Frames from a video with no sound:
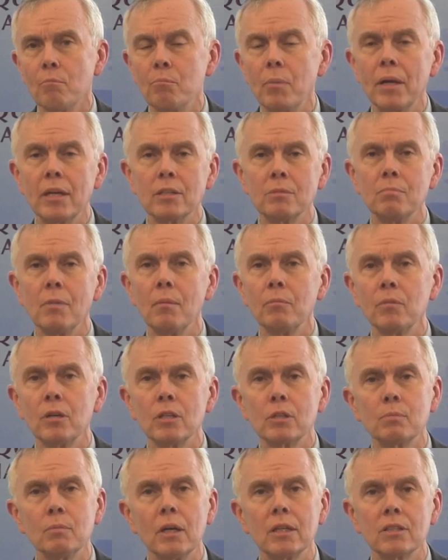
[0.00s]
But its
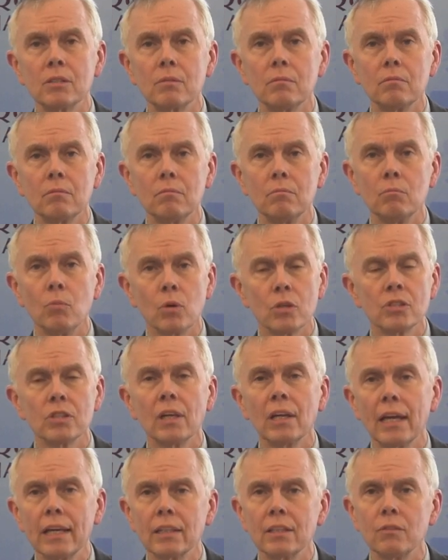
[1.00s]
memory is much more
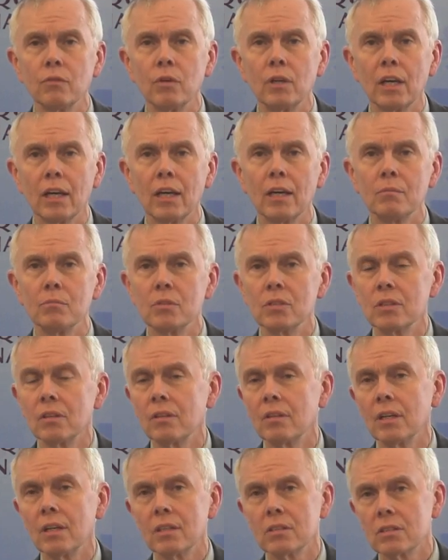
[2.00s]
selective when it comes to
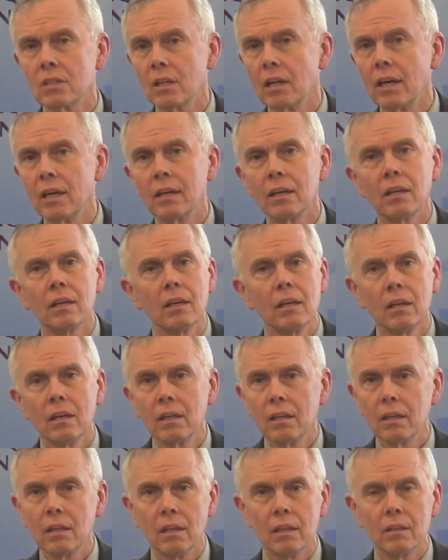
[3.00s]
things like
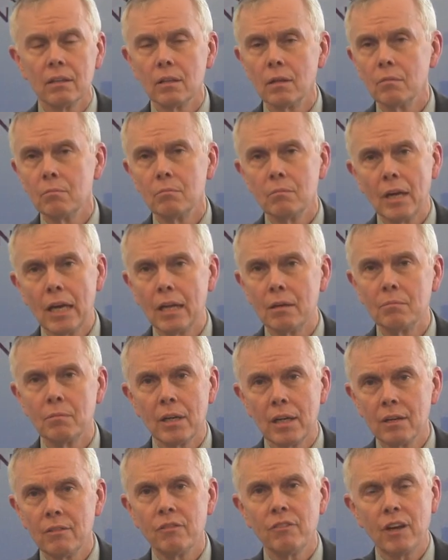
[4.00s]
uh, the
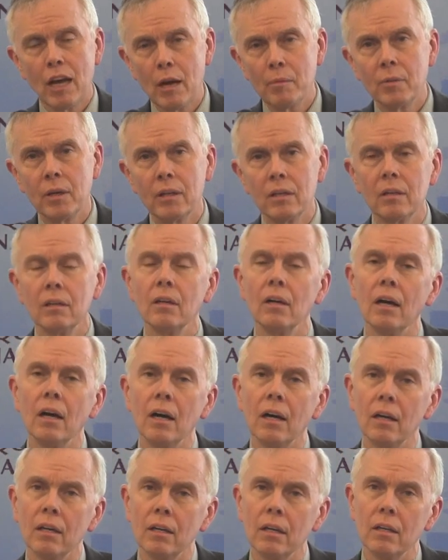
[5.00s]
man-made famine
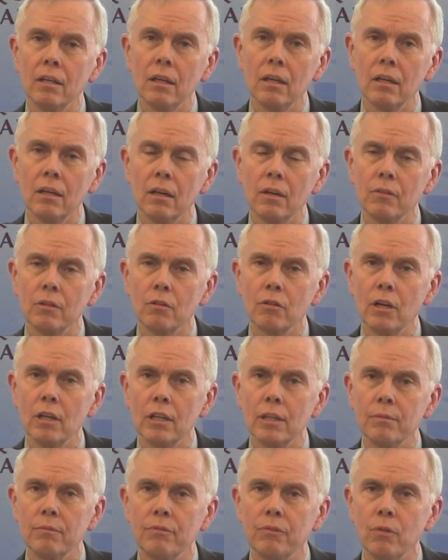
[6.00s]
uh, of the
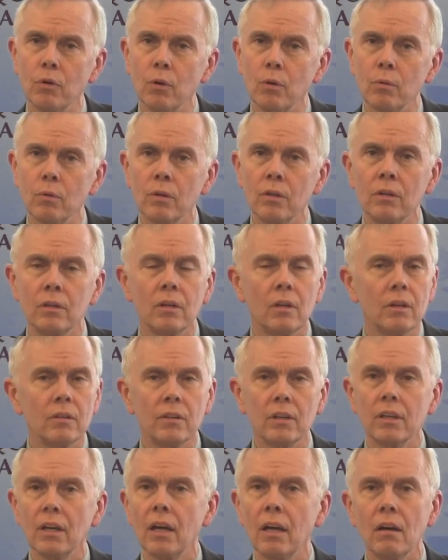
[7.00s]
Great Leap Forward,
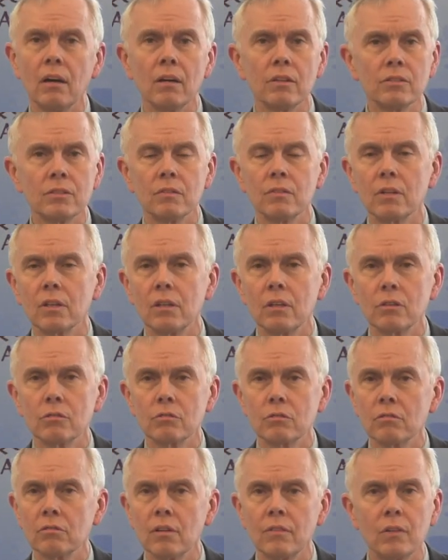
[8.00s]
the chaos of the
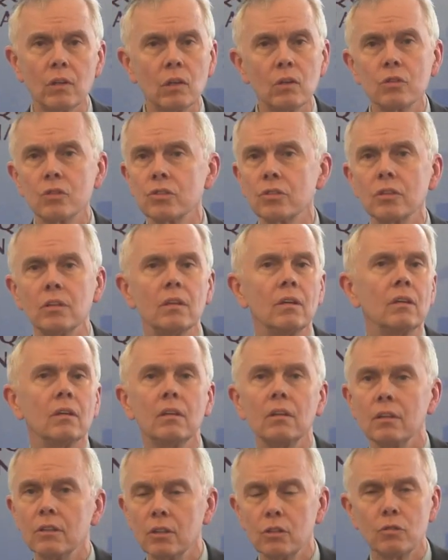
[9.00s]
Cultural
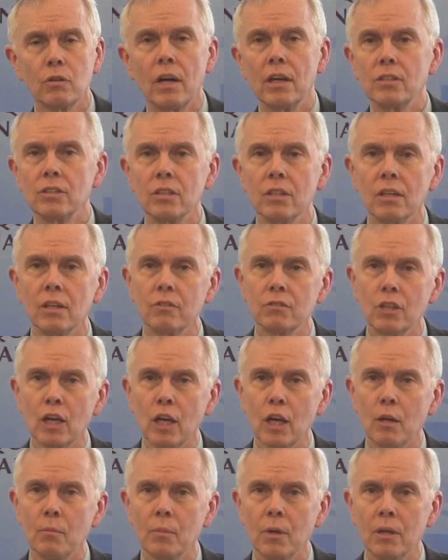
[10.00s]
Revolution, the tragedy of
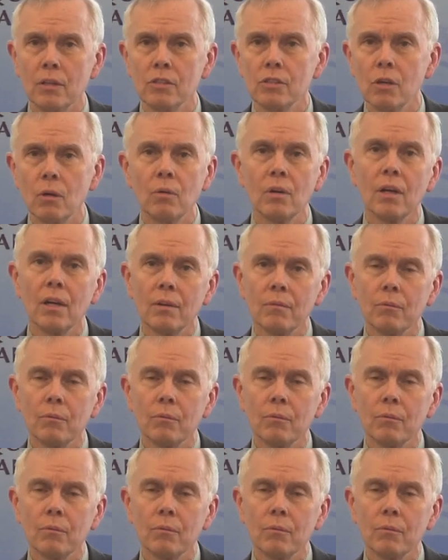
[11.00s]
Tiananmen. So